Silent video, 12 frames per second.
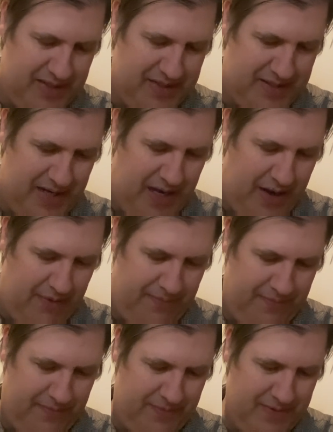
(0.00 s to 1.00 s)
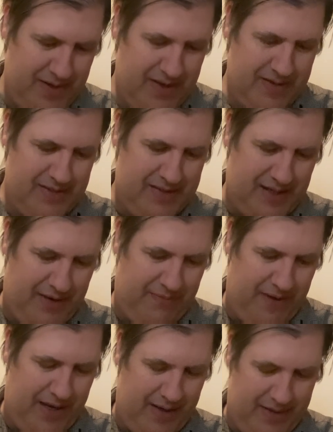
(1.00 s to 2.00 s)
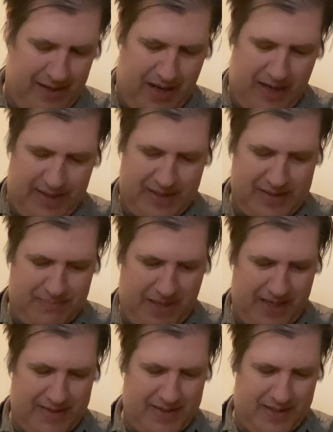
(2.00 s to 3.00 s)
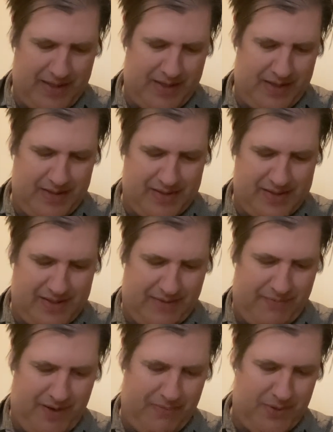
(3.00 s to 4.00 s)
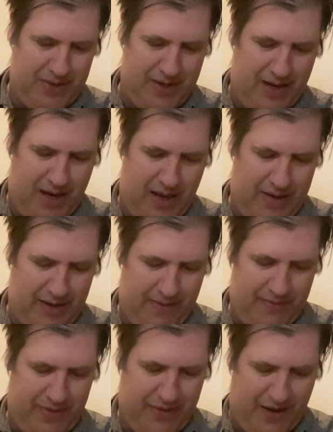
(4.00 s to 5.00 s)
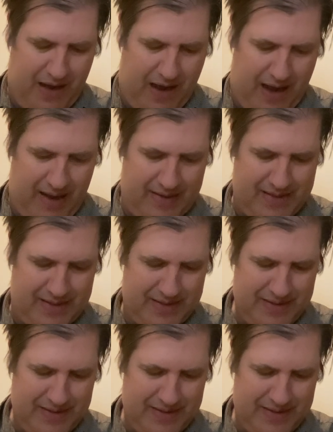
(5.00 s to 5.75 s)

stuff. Stuff I had not expected. Stuff I would not have thought.